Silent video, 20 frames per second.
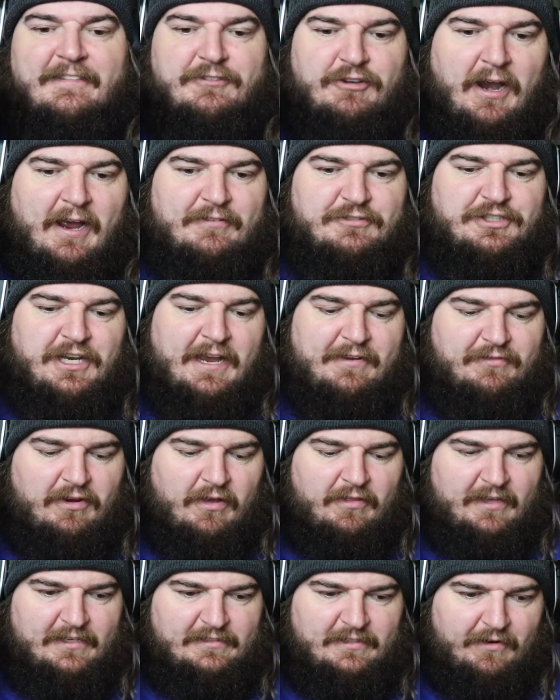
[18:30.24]
drive shaft,
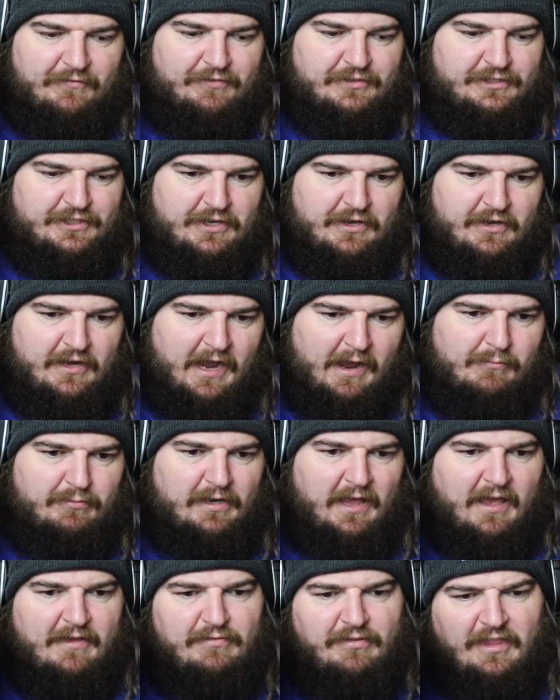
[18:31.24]
all that stuff is good.
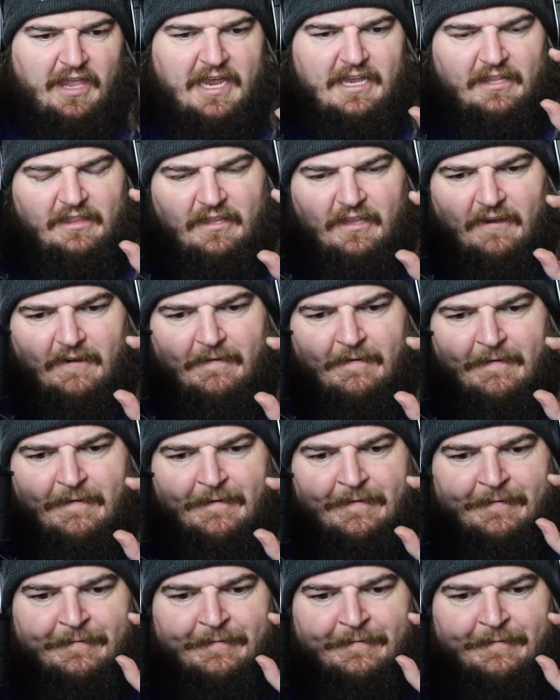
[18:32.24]
I'd think the